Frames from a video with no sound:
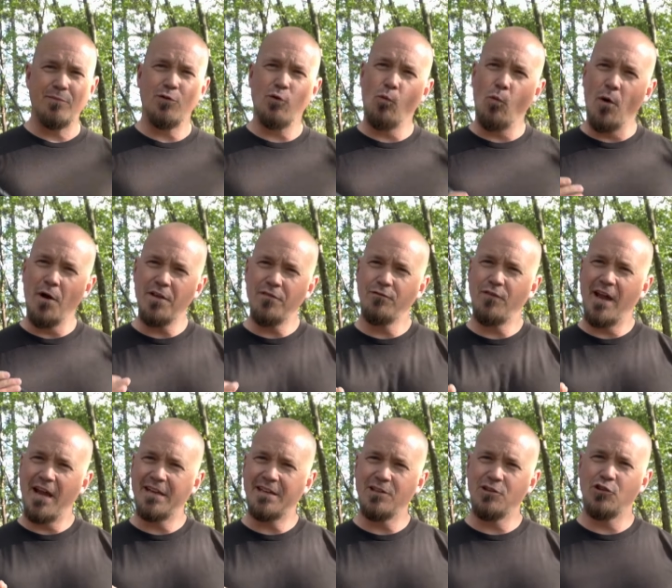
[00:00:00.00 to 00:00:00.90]
The one
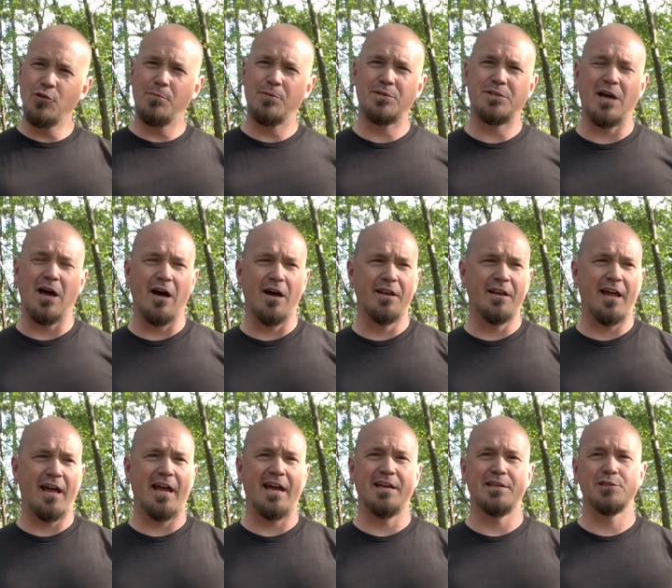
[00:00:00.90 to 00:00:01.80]
advantage the baton
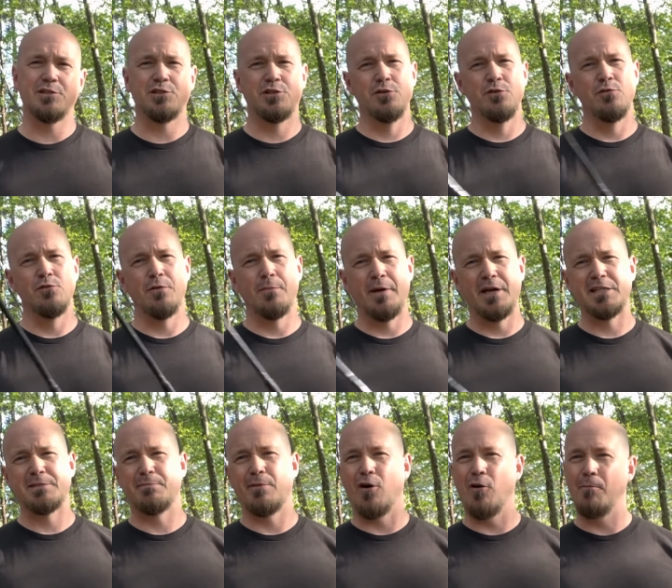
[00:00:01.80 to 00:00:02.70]
has to the
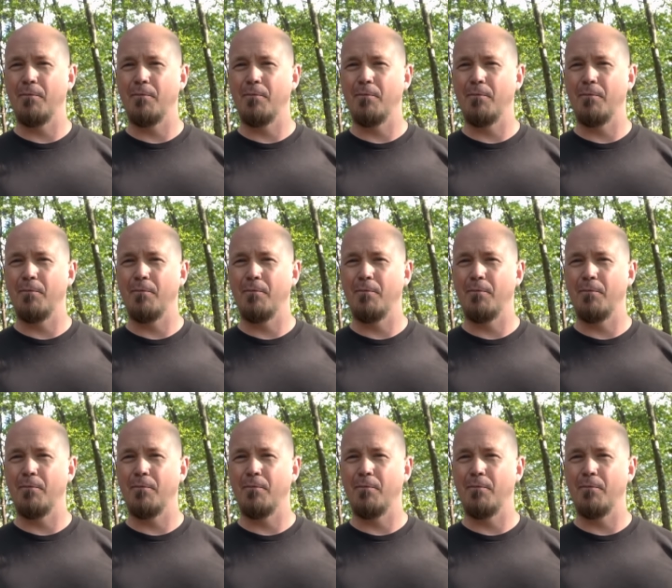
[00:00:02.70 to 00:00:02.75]
baseball